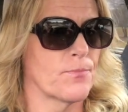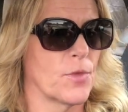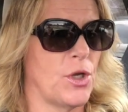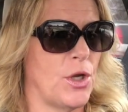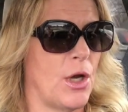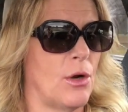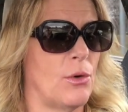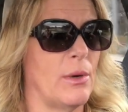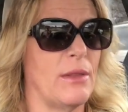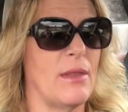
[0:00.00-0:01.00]
You
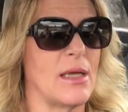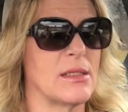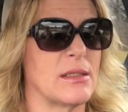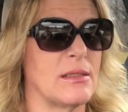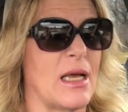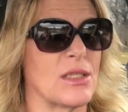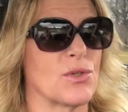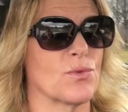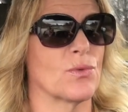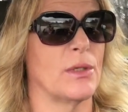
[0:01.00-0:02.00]
know, and
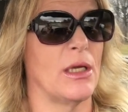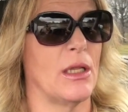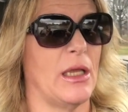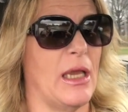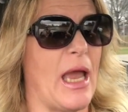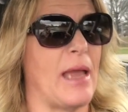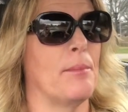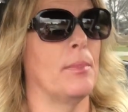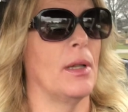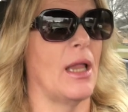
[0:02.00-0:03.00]
that's really a
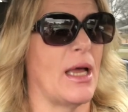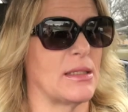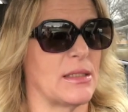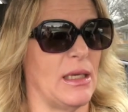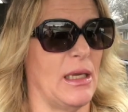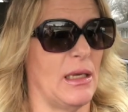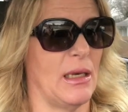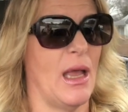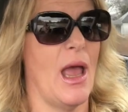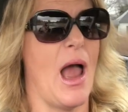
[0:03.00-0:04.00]
blessing.
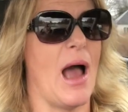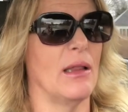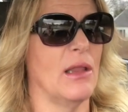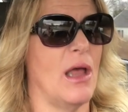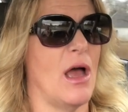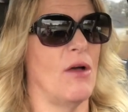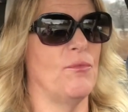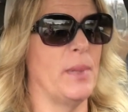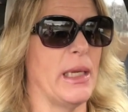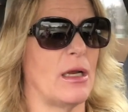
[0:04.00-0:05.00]
I
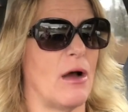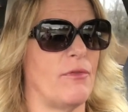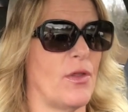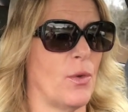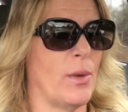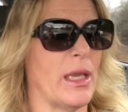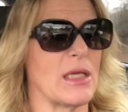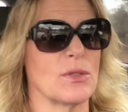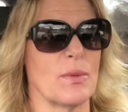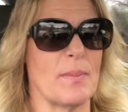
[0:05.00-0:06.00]
love being off on the
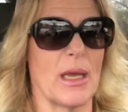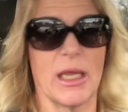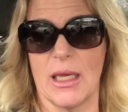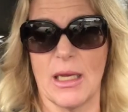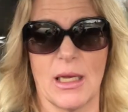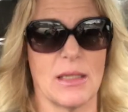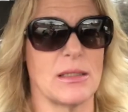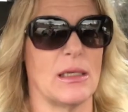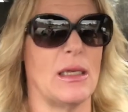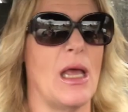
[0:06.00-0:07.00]
weekends with my
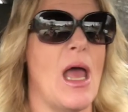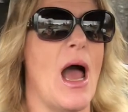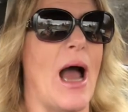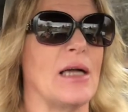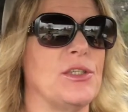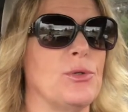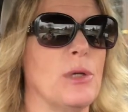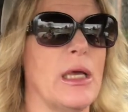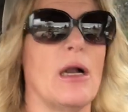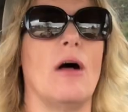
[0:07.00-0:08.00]
kids, and I do
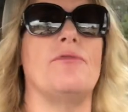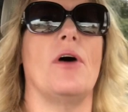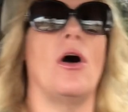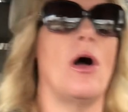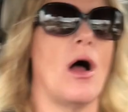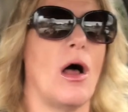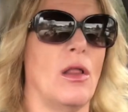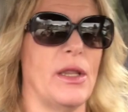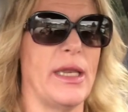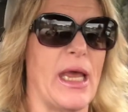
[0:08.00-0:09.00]
get off all
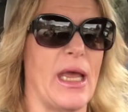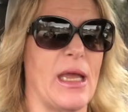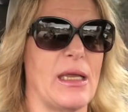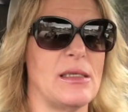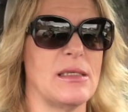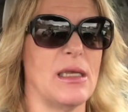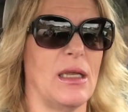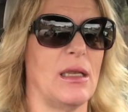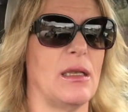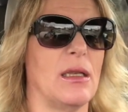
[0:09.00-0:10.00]
holidays,
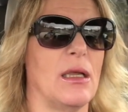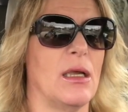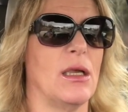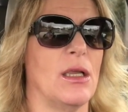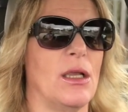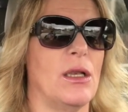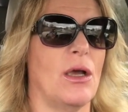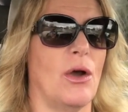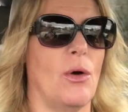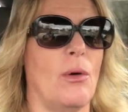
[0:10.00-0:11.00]
and you know,
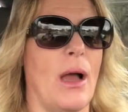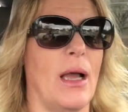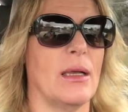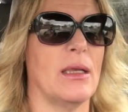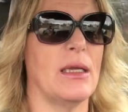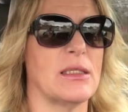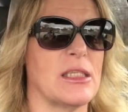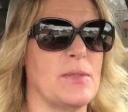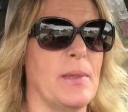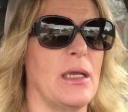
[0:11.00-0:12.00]
I get to
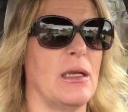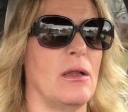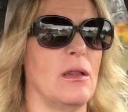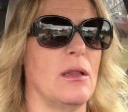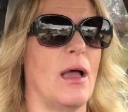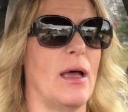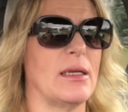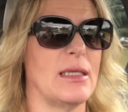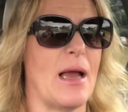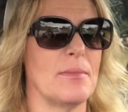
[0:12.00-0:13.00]
spend a lot
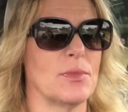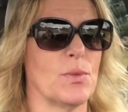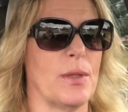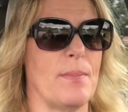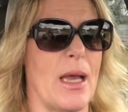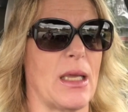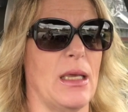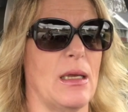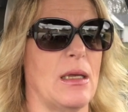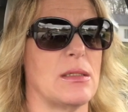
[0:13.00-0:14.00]
of times with my
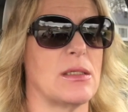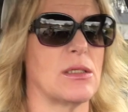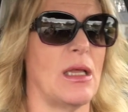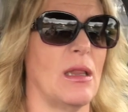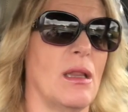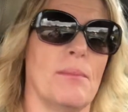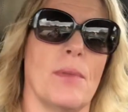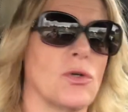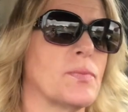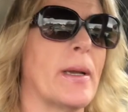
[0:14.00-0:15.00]
kids, and
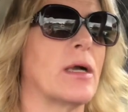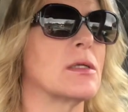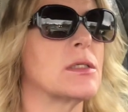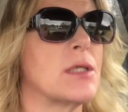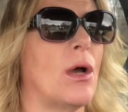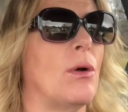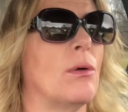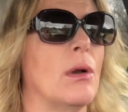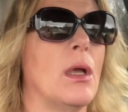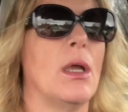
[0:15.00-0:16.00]
most parents
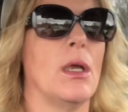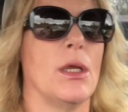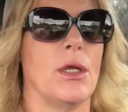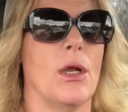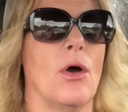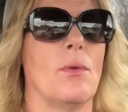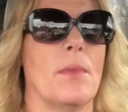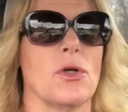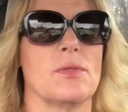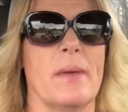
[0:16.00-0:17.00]
don't. You know,
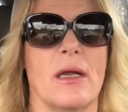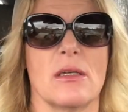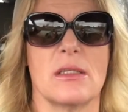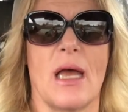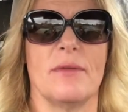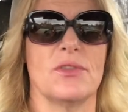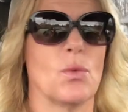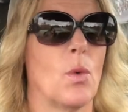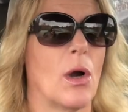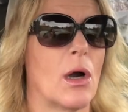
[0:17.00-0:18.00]
most parents have to
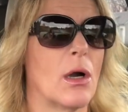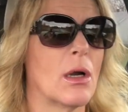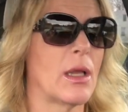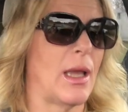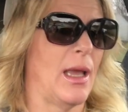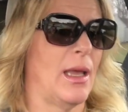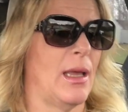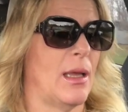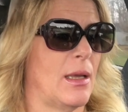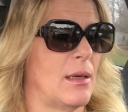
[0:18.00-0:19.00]
work,
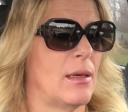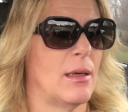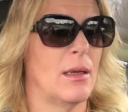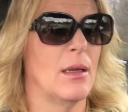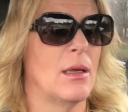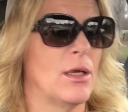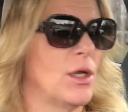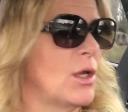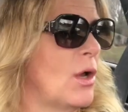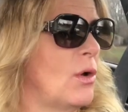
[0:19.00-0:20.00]
and
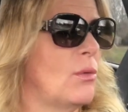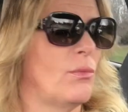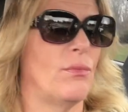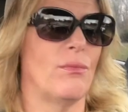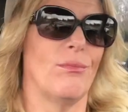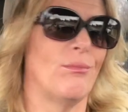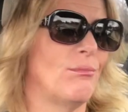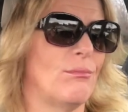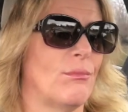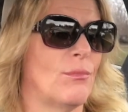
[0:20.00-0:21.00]
you know,
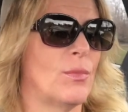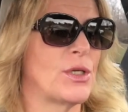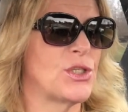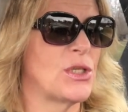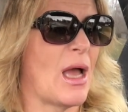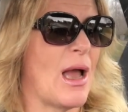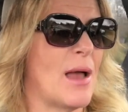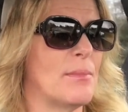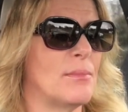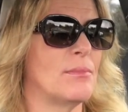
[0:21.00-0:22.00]
which
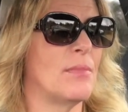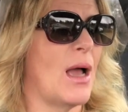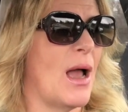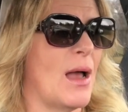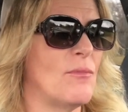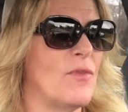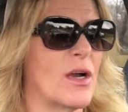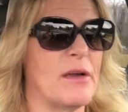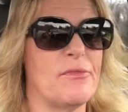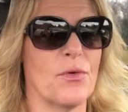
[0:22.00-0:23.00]
I'm
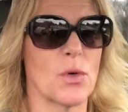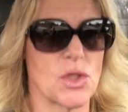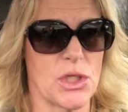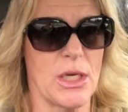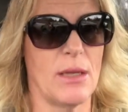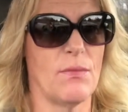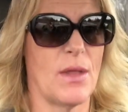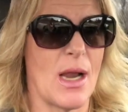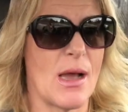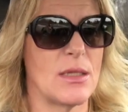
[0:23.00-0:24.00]
very fortunate
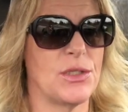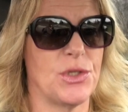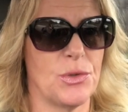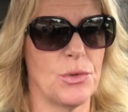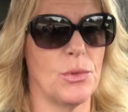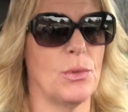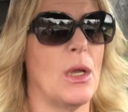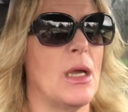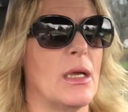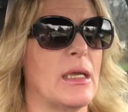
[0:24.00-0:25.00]
that I do
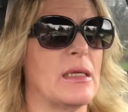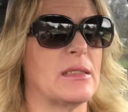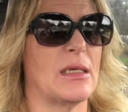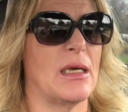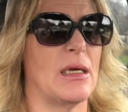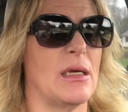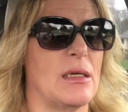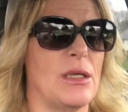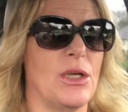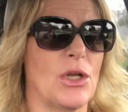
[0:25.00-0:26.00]
get
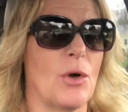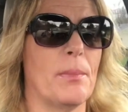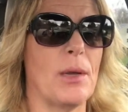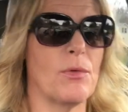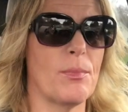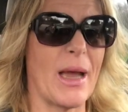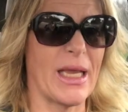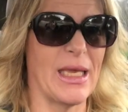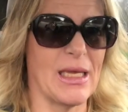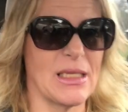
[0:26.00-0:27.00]
to, you know, be with my
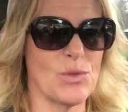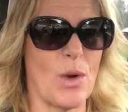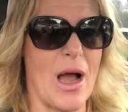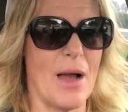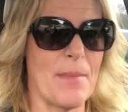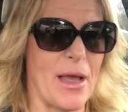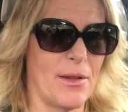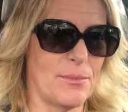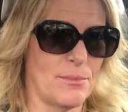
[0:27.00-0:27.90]
kids while I'm at